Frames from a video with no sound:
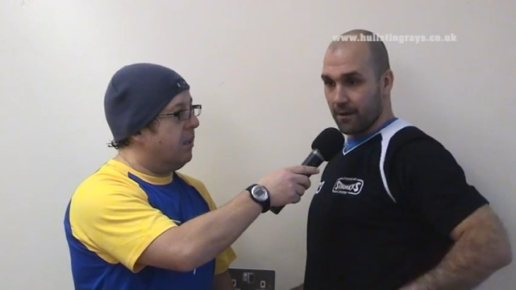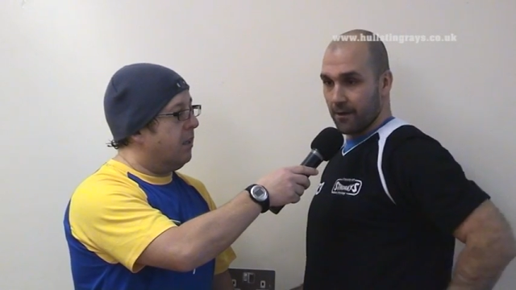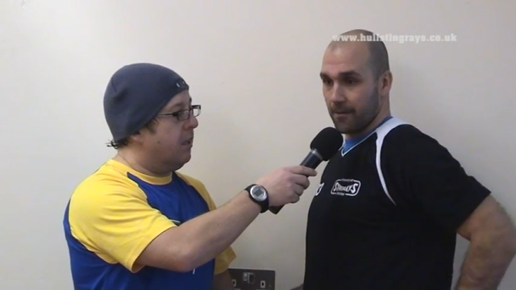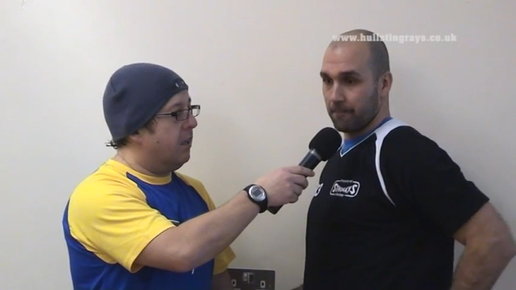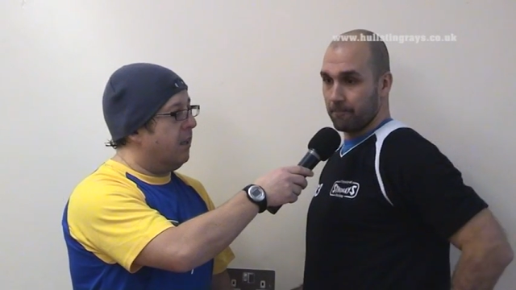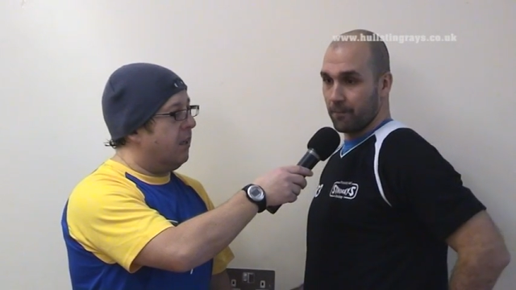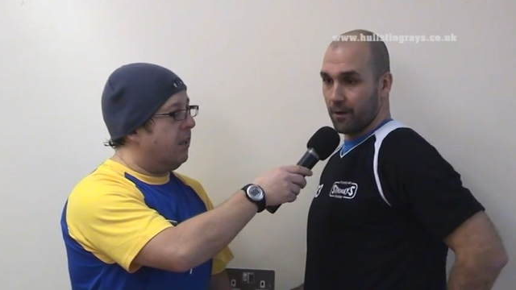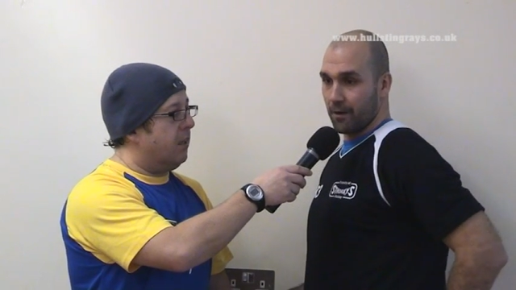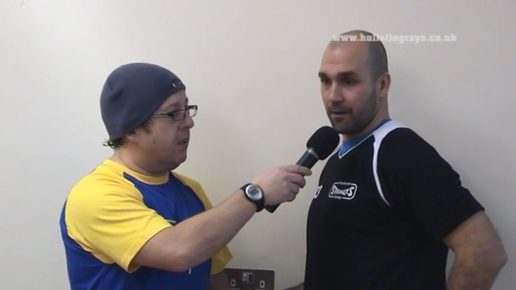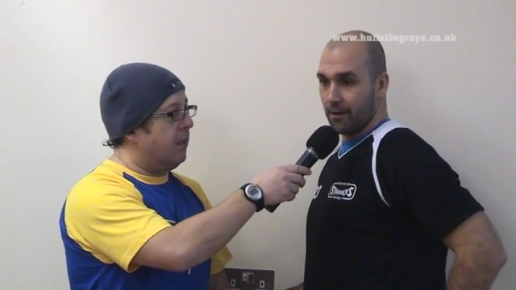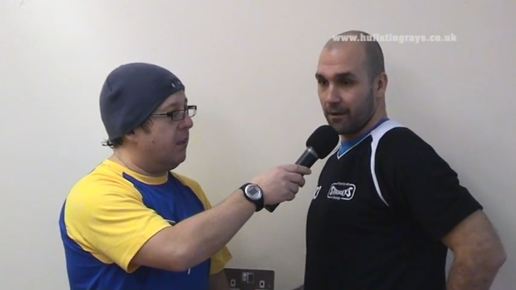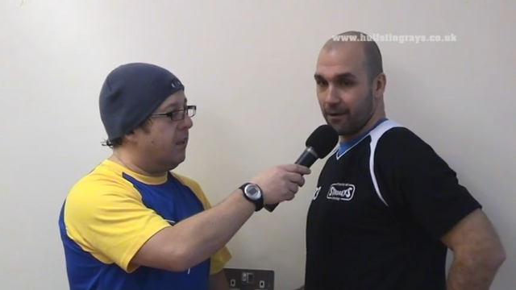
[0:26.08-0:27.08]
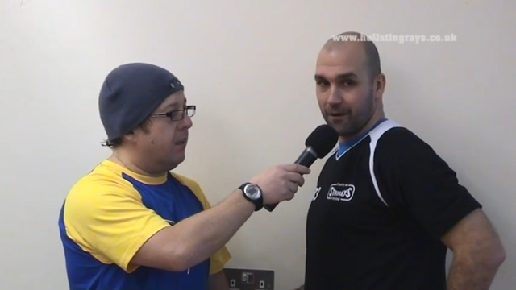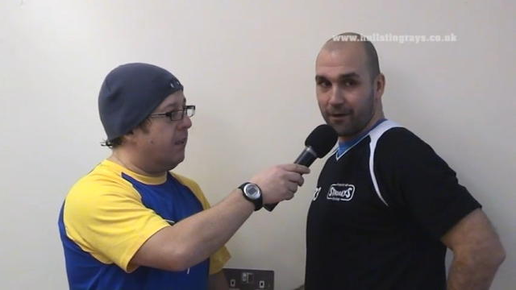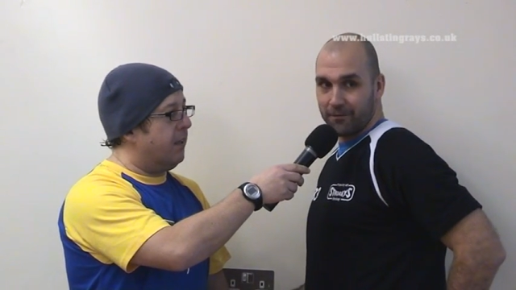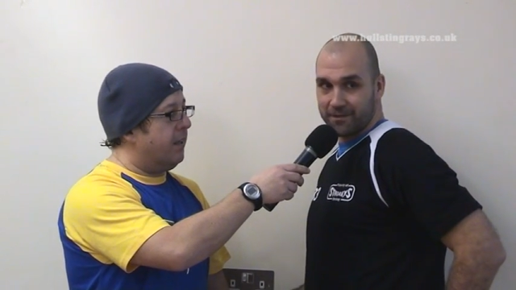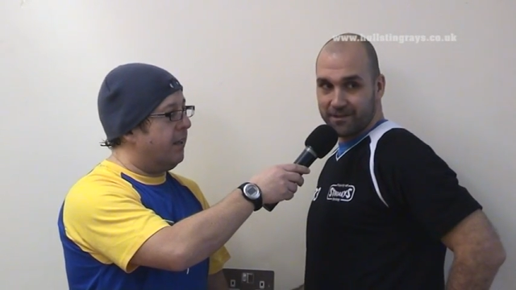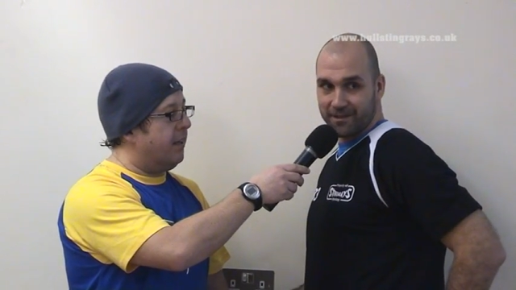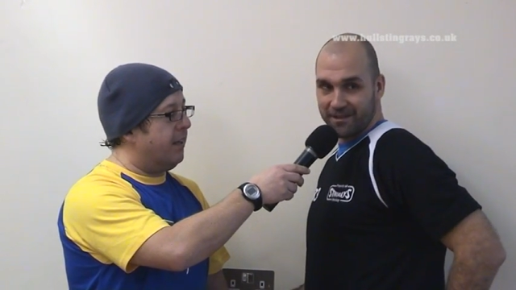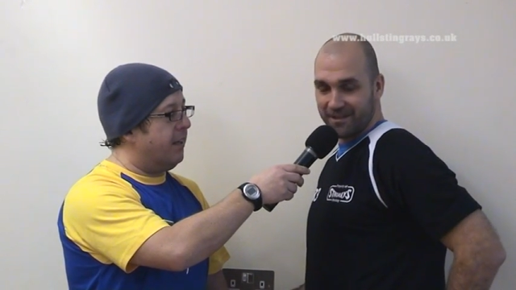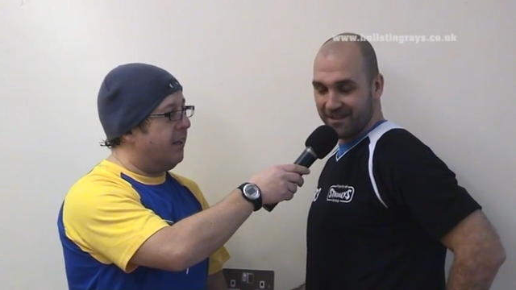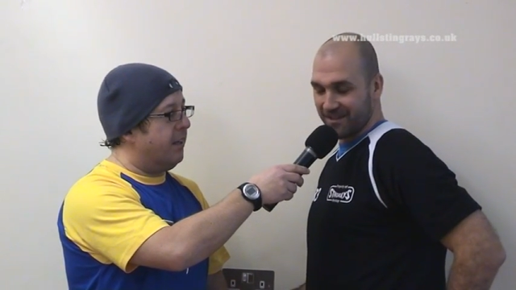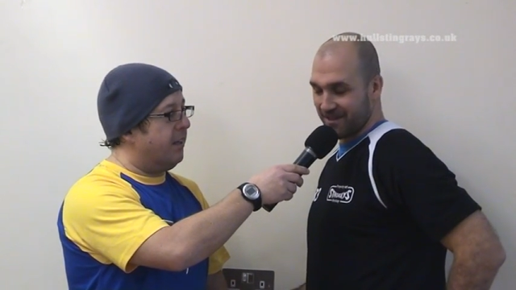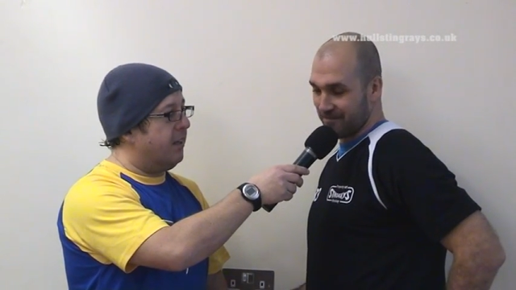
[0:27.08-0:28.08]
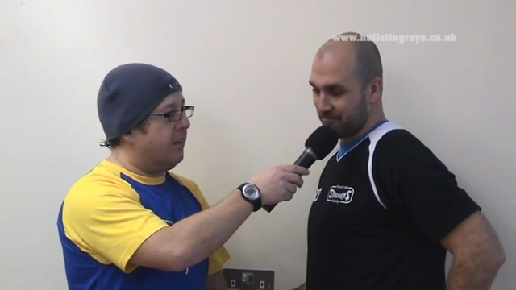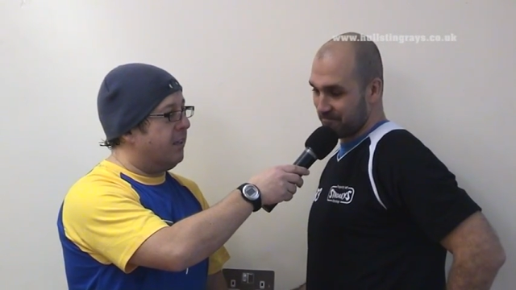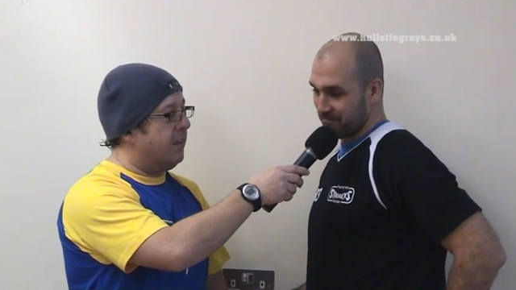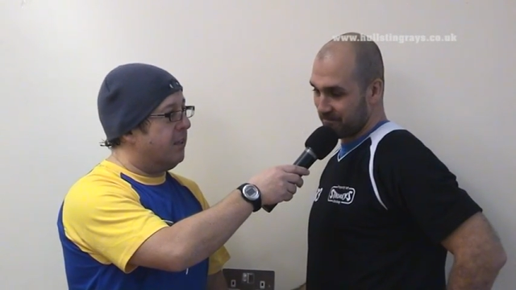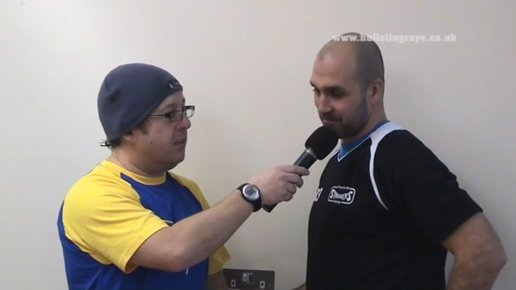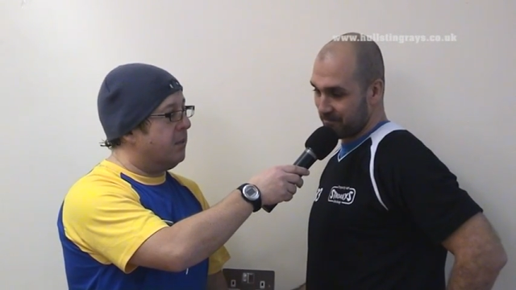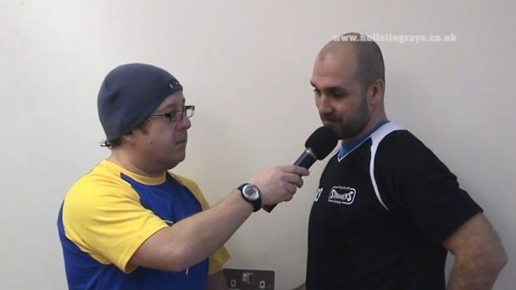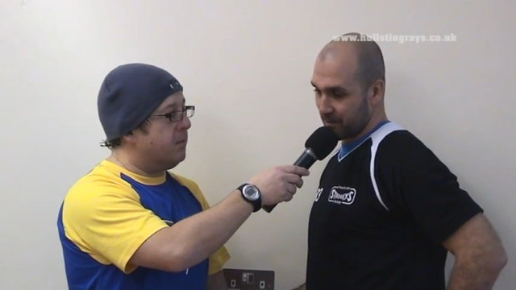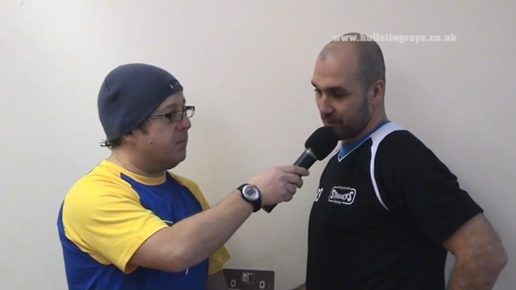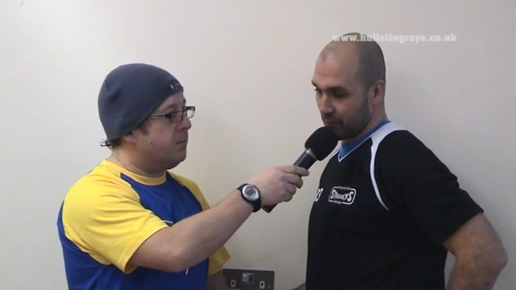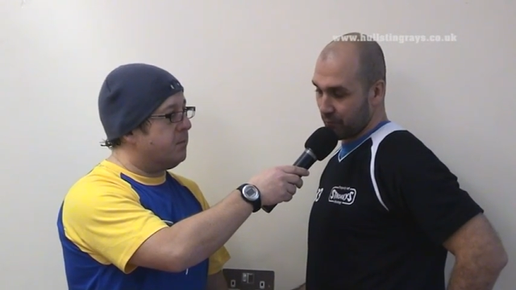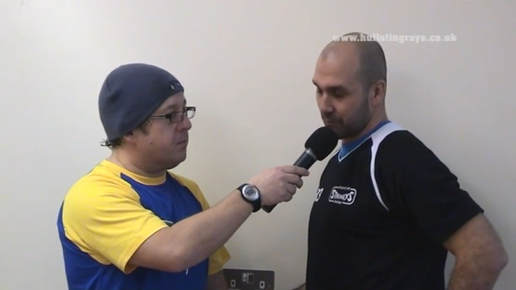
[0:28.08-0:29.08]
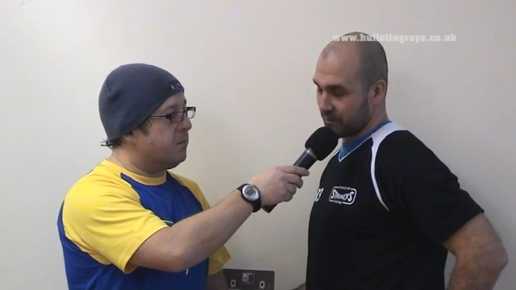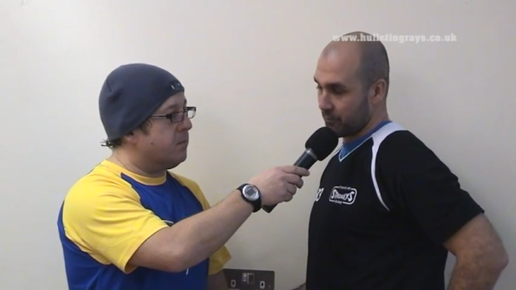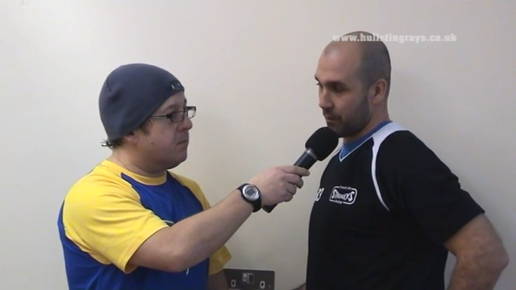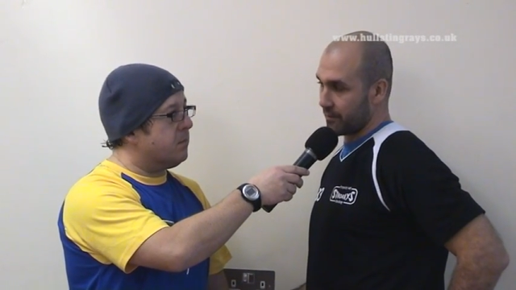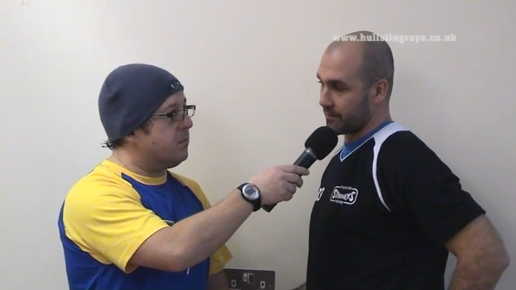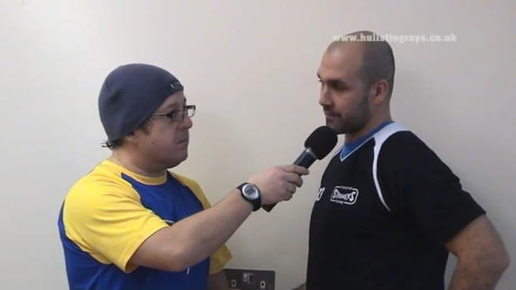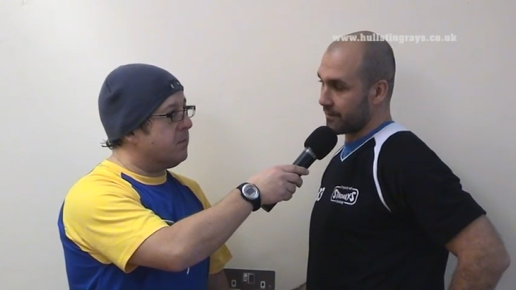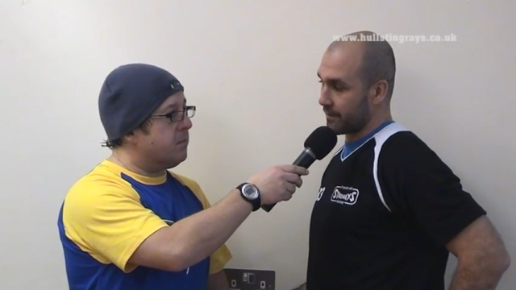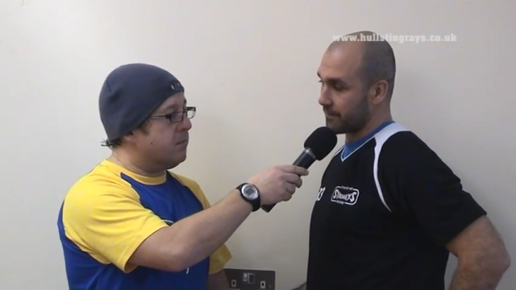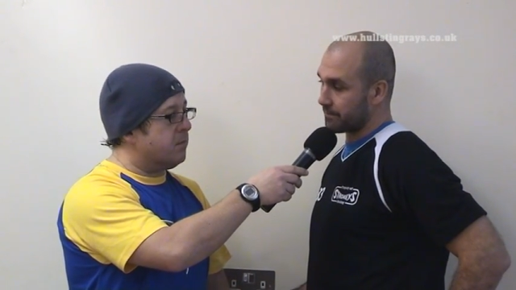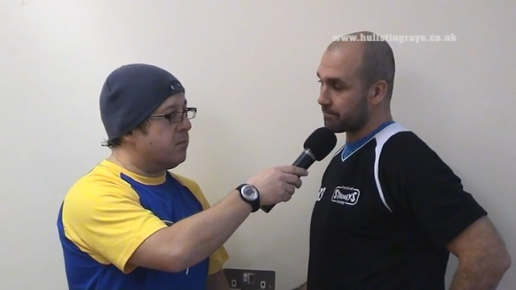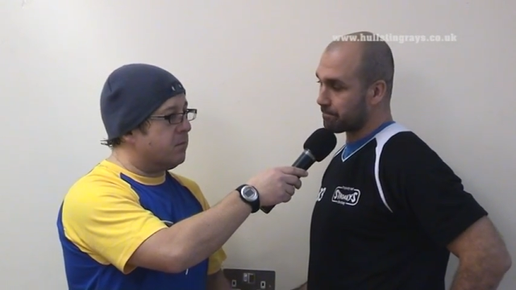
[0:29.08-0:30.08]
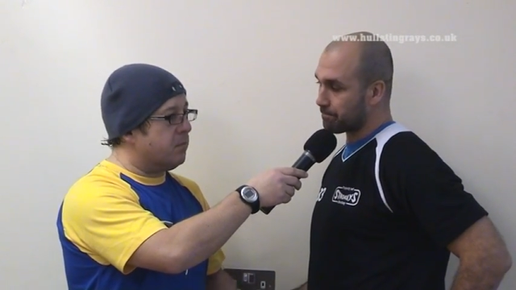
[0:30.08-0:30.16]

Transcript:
Speaker 1: hey, no worries. Obviously, um, you know, we responded tonight.